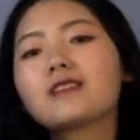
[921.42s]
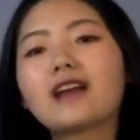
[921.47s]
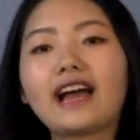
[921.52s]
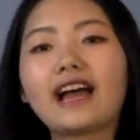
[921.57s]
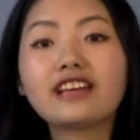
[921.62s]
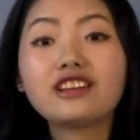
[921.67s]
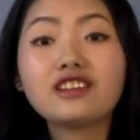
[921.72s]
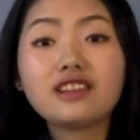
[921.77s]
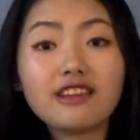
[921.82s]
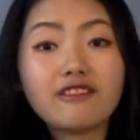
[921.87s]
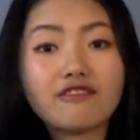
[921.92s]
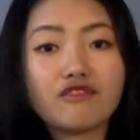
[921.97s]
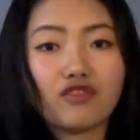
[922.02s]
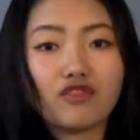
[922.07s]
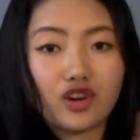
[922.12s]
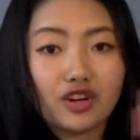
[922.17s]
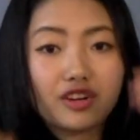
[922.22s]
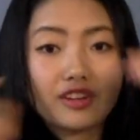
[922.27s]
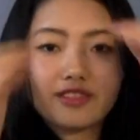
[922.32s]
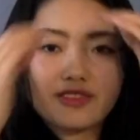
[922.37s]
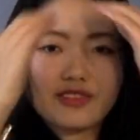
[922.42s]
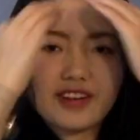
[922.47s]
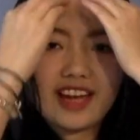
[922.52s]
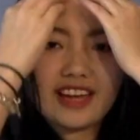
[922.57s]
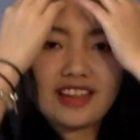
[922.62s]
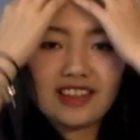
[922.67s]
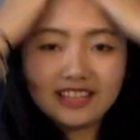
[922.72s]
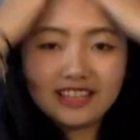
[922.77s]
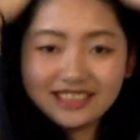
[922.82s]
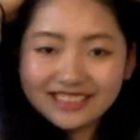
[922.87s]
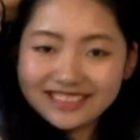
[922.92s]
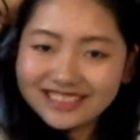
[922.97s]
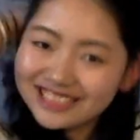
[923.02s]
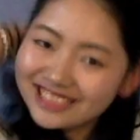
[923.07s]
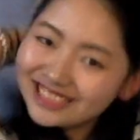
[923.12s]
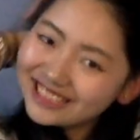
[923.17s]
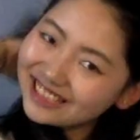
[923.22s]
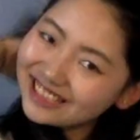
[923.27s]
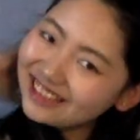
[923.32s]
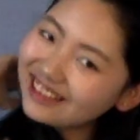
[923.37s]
I could get very violent.